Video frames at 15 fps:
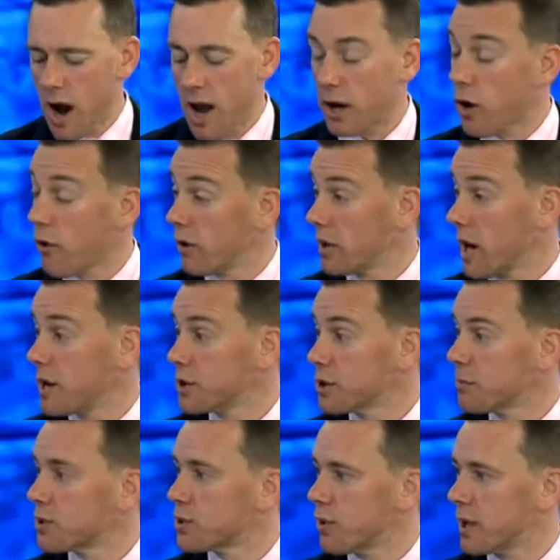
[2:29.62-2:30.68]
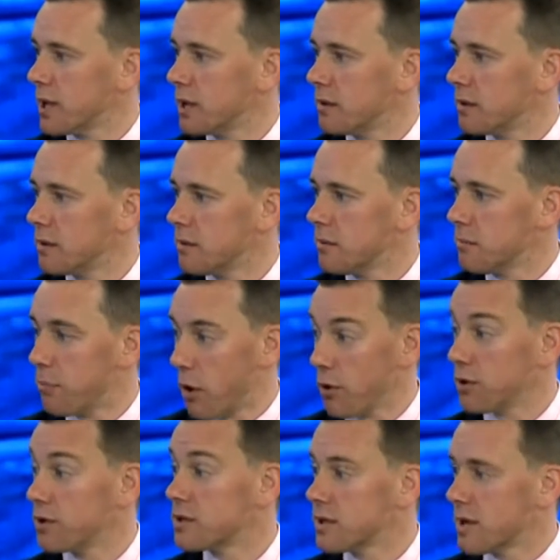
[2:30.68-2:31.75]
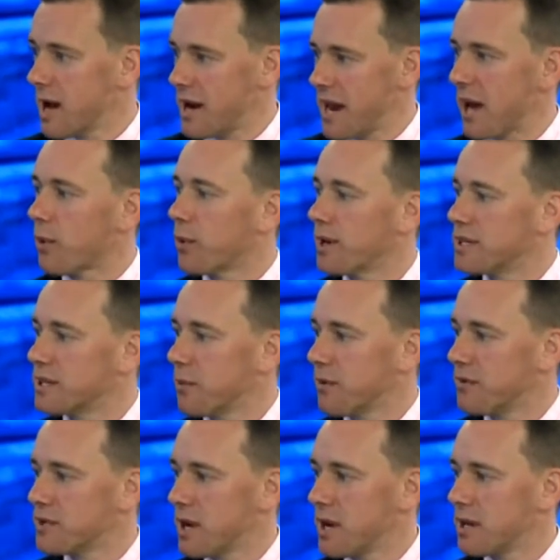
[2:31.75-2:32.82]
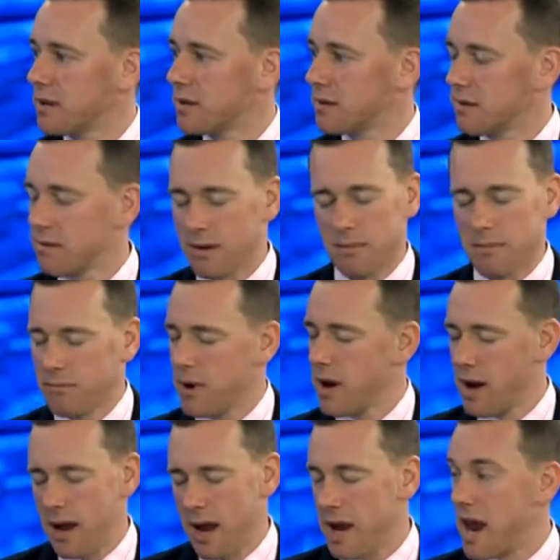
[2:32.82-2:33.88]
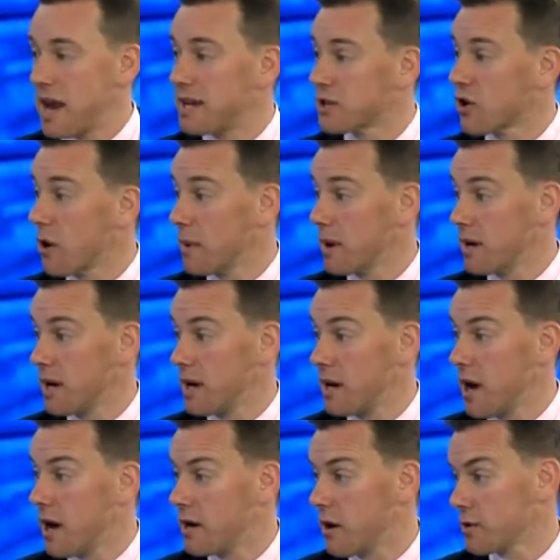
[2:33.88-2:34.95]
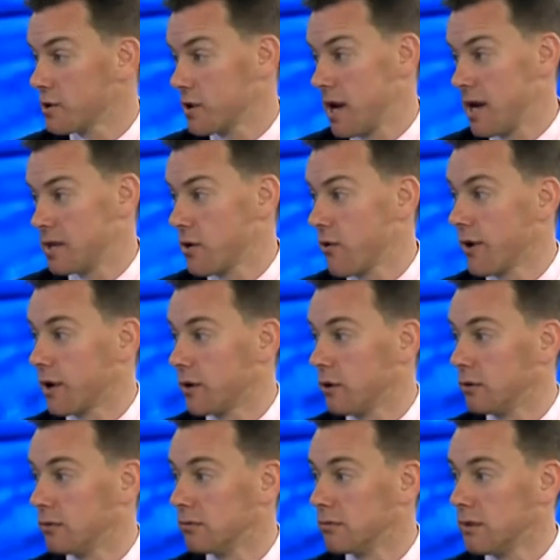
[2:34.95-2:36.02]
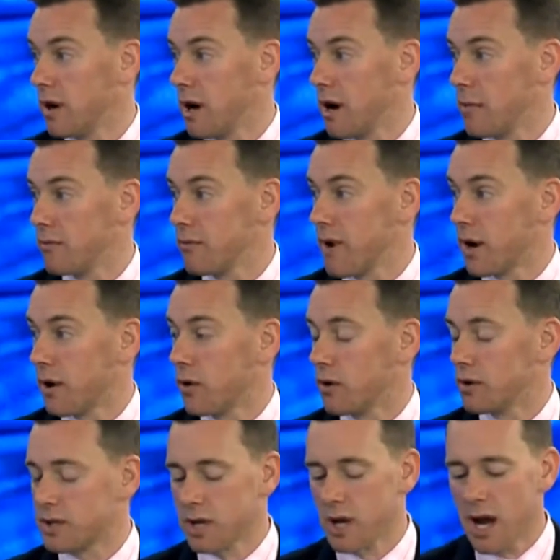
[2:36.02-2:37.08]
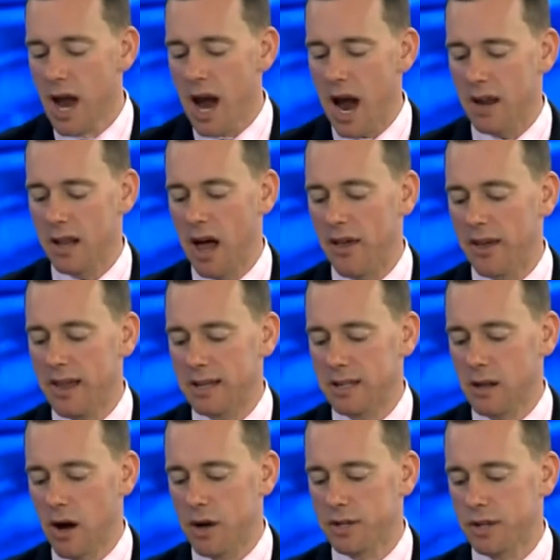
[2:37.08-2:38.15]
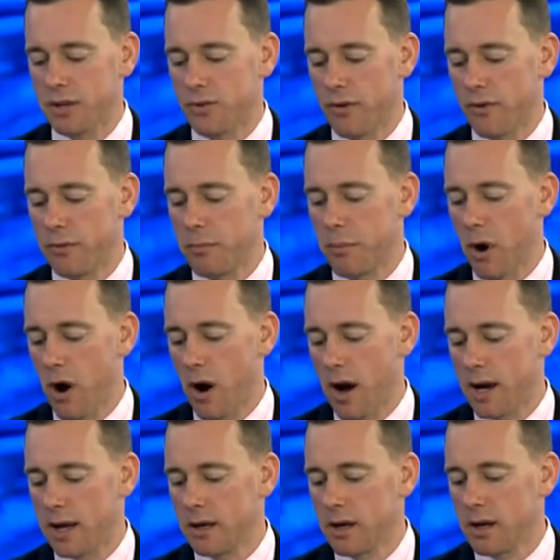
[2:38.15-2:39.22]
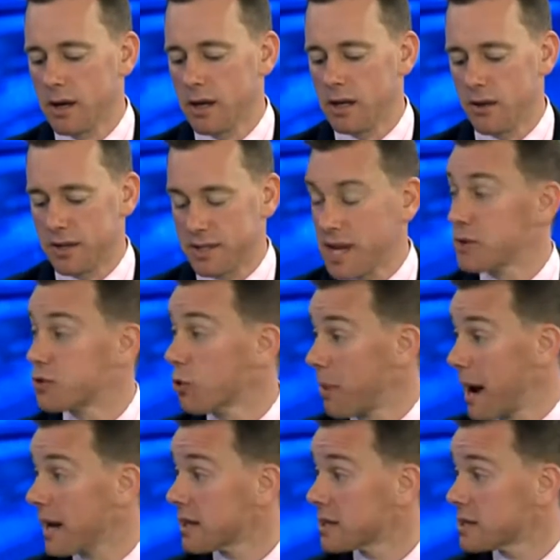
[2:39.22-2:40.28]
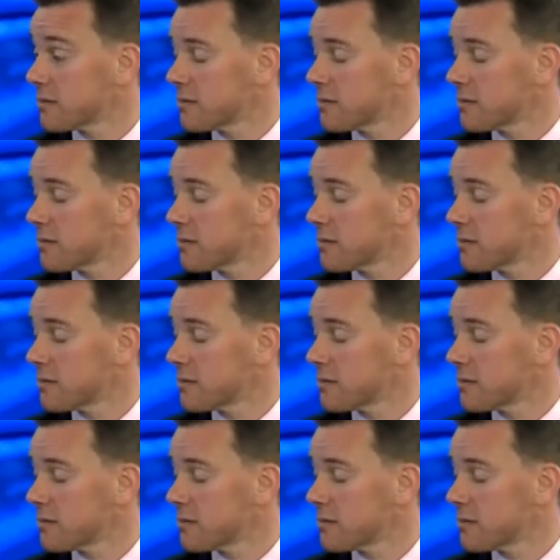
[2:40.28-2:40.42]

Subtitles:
correlation between bonds and equities than we've seen in any time in historical records. And I think that's largely driven by the central banks.